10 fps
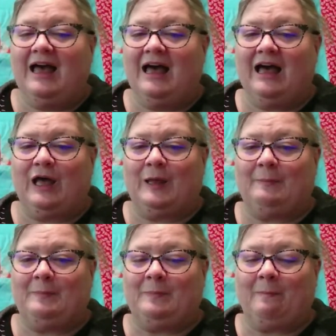
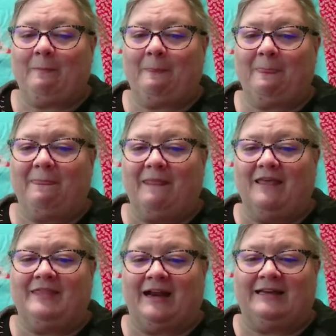
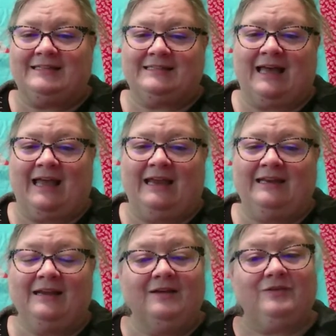that I
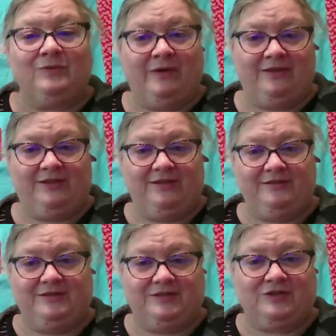design with
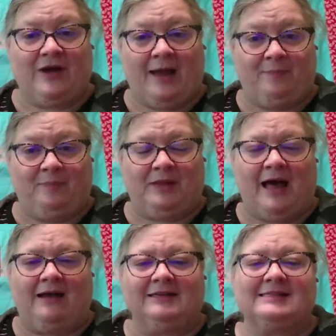scrap
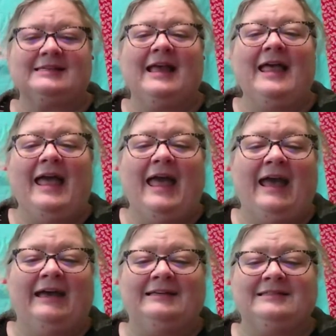blocks.
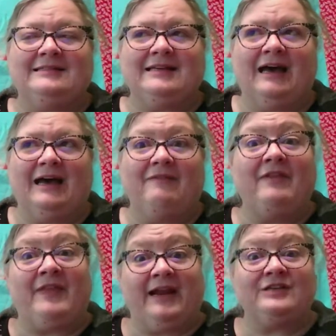And
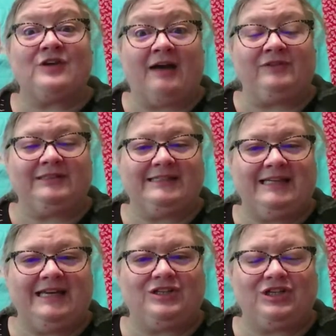then I travel to
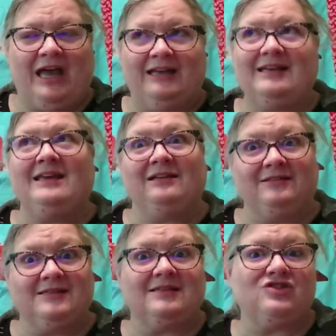teach at
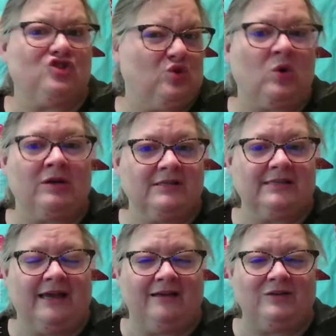guilds and stores
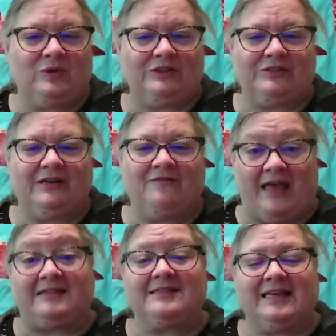and quilt
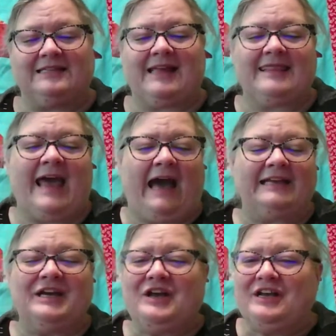events, things like
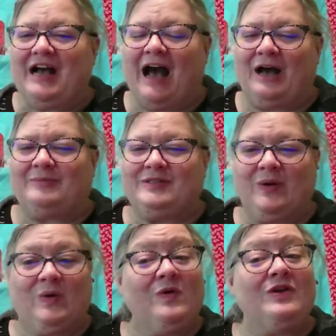that.
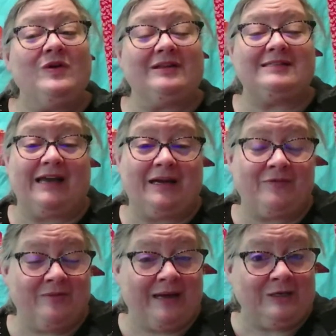So you can sign up
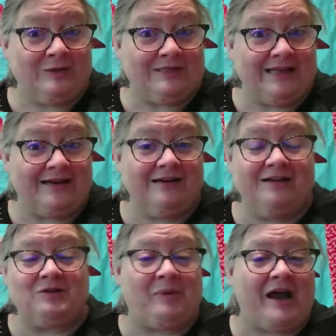for my newsletter
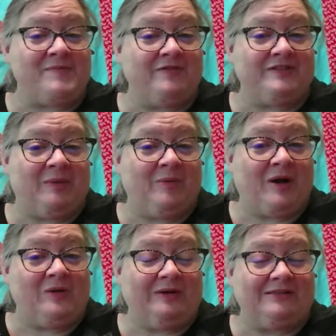at the bottom of
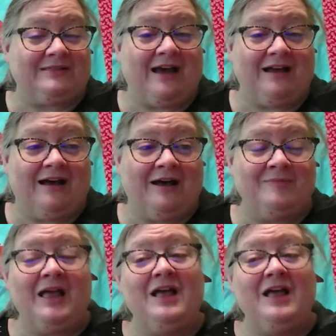DebbieBrownQuilts.com